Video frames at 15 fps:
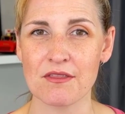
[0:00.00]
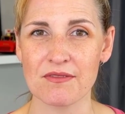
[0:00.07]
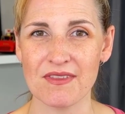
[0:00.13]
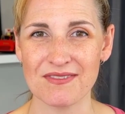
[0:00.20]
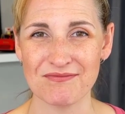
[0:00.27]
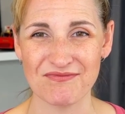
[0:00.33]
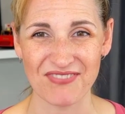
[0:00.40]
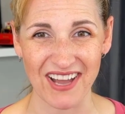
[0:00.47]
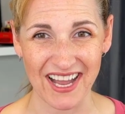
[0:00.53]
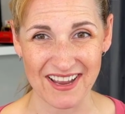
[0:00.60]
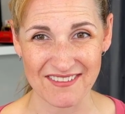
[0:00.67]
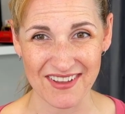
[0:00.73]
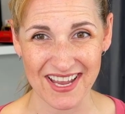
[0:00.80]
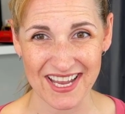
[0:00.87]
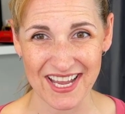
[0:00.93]
5
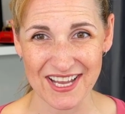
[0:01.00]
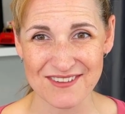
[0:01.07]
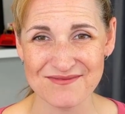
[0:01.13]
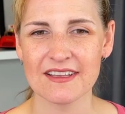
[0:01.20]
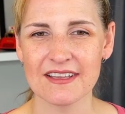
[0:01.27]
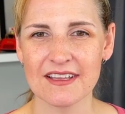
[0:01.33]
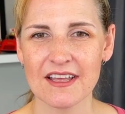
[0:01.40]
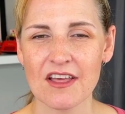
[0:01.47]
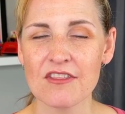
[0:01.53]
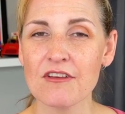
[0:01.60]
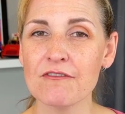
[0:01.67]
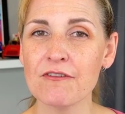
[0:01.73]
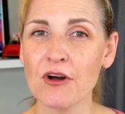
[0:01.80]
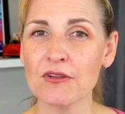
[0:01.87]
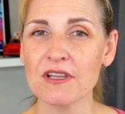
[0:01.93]
a.m. The
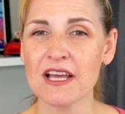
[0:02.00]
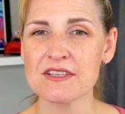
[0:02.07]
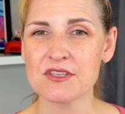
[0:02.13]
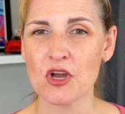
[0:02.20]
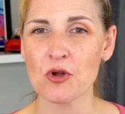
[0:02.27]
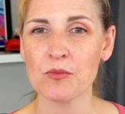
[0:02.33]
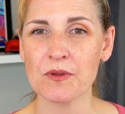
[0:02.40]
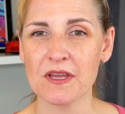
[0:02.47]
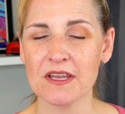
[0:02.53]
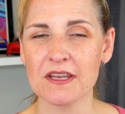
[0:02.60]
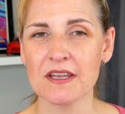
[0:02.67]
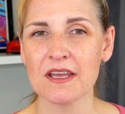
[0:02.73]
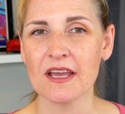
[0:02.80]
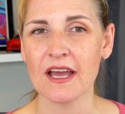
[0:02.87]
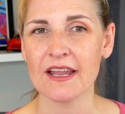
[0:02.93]
phone line's open
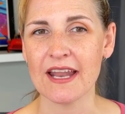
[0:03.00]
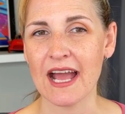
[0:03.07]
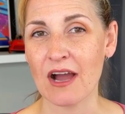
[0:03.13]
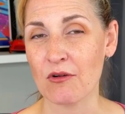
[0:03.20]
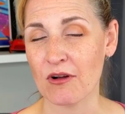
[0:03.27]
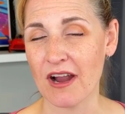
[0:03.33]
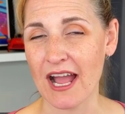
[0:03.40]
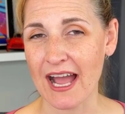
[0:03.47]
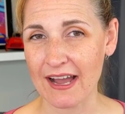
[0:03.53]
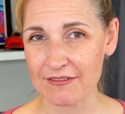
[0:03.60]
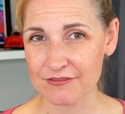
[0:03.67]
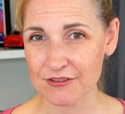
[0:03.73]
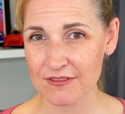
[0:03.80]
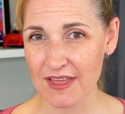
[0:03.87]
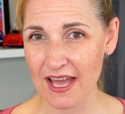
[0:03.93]
an hour
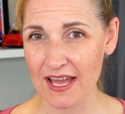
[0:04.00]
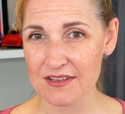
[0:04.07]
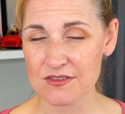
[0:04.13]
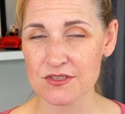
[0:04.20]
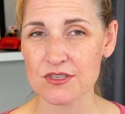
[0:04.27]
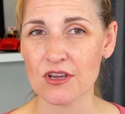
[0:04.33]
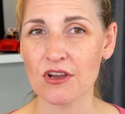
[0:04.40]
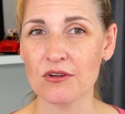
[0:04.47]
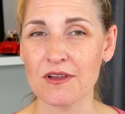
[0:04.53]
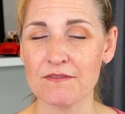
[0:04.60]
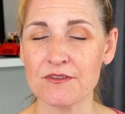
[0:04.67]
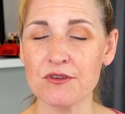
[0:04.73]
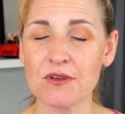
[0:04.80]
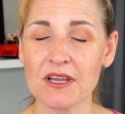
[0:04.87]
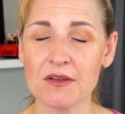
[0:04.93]
after that, so if
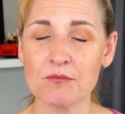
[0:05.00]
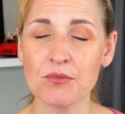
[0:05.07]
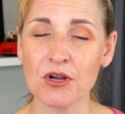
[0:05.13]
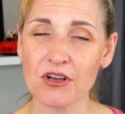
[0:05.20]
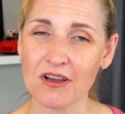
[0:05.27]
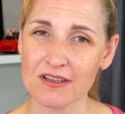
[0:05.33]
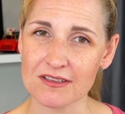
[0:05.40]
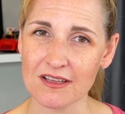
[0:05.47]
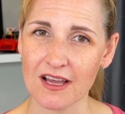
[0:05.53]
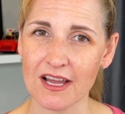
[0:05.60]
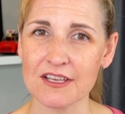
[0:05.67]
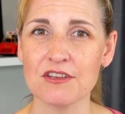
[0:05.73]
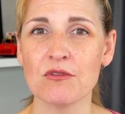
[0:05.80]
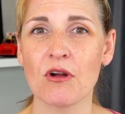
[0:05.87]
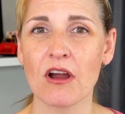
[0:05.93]
you can book online,
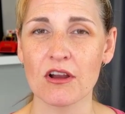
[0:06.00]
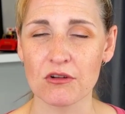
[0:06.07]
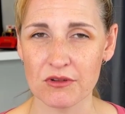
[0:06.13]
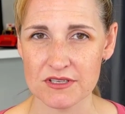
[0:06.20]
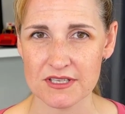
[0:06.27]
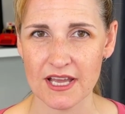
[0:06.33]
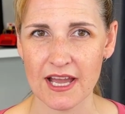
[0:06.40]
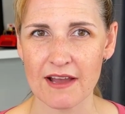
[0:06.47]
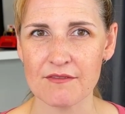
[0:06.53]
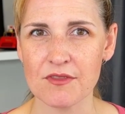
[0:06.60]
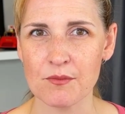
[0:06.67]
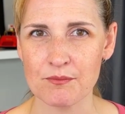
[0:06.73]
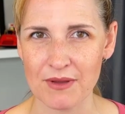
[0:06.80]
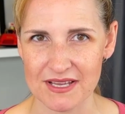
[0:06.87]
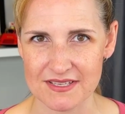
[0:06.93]
you are going to have the
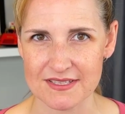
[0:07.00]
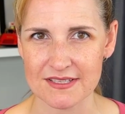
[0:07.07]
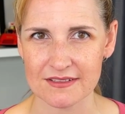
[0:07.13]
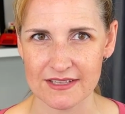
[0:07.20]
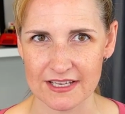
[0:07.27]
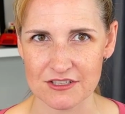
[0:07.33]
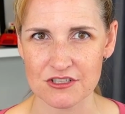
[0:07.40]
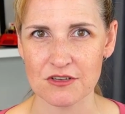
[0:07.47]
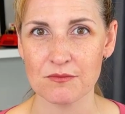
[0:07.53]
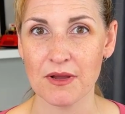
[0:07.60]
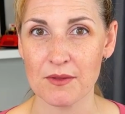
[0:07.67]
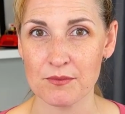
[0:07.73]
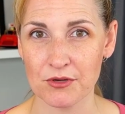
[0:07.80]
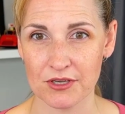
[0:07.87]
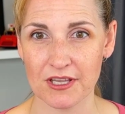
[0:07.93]
best selection by
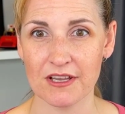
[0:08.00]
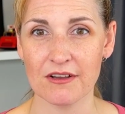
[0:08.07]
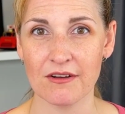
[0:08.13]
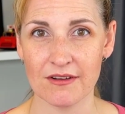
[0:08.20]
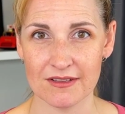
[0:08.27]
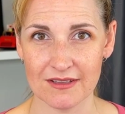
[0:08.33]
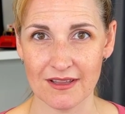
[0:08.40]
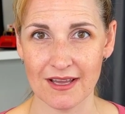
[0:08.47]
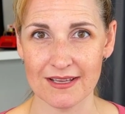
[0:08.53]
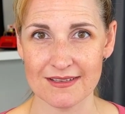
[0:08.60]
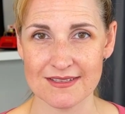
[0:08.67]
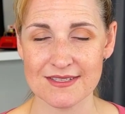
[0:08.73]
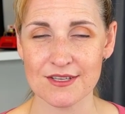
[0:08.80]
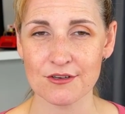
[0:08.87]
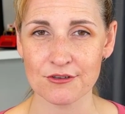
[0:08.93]
booking online.
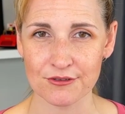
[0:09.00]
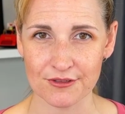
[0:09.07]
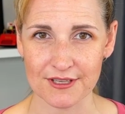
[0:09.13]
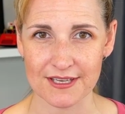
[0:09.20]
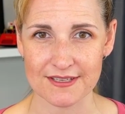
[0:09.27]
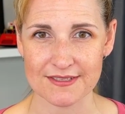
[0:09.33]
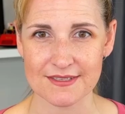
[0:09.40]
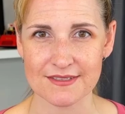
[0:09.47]
It's the earliest.